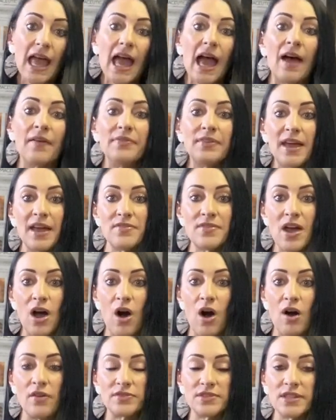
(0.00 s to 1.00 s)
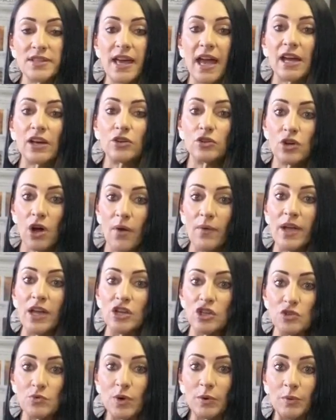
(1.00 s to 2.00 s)
And then thereafter they could go
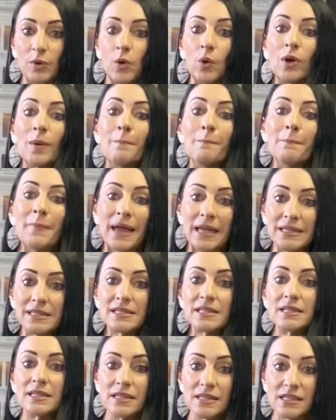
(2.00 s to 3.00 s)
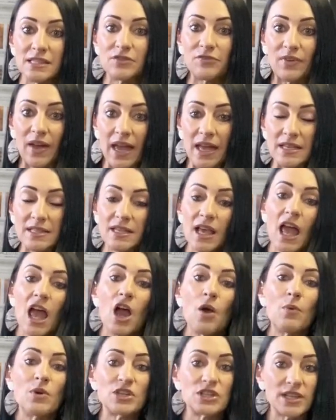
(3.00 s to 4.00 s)
into what we call a maintenance phase,
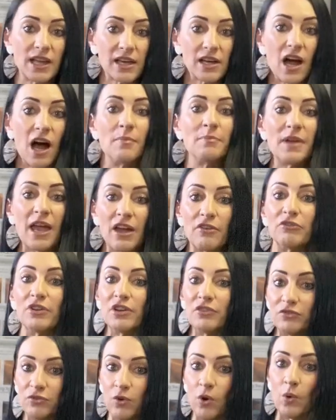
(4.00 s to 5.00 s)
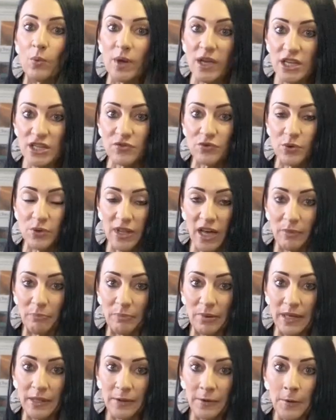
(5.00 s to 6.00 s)
which they come every 4 weeks for that
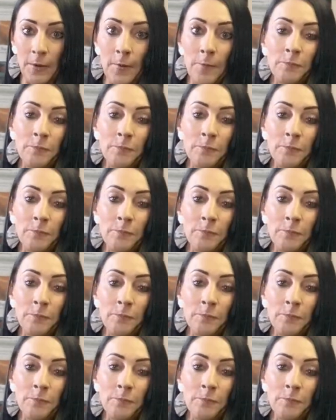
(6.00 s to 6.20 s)
peel.